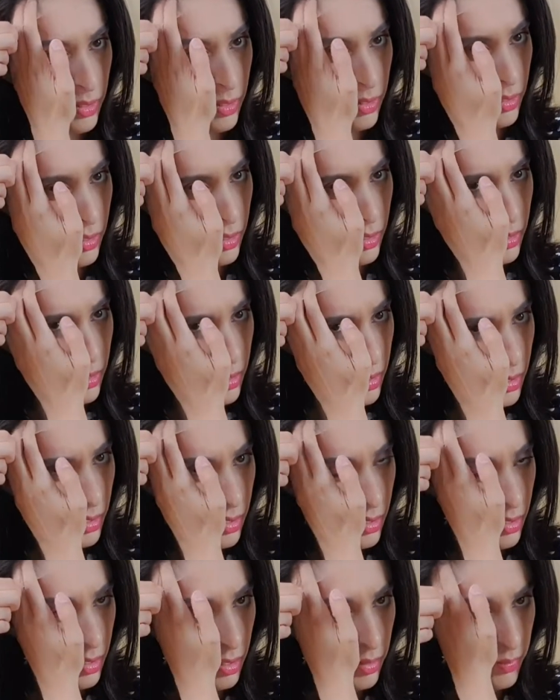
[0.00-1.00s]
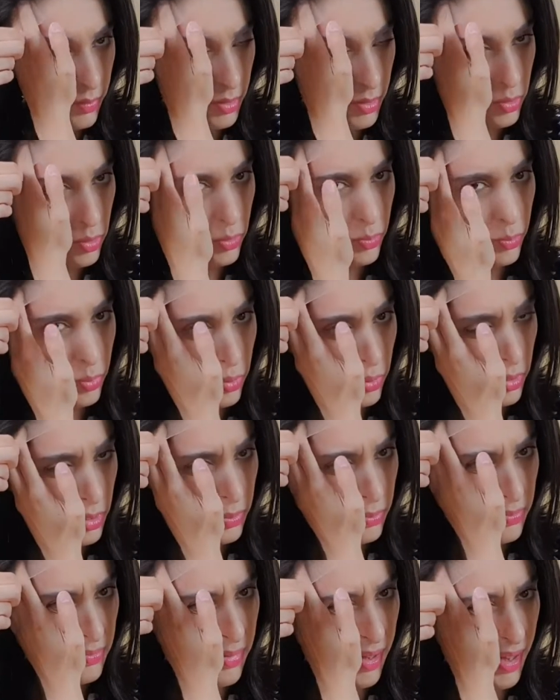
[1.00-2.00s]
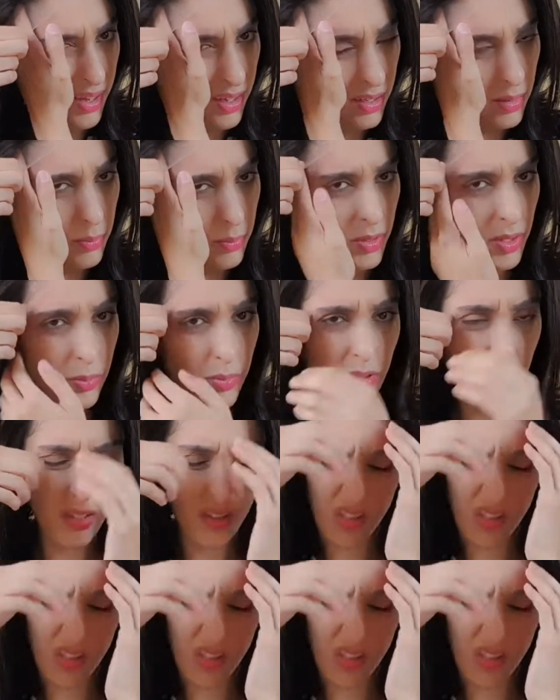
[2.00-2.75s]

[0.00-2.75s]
can, like, if I should pull it back. Maybe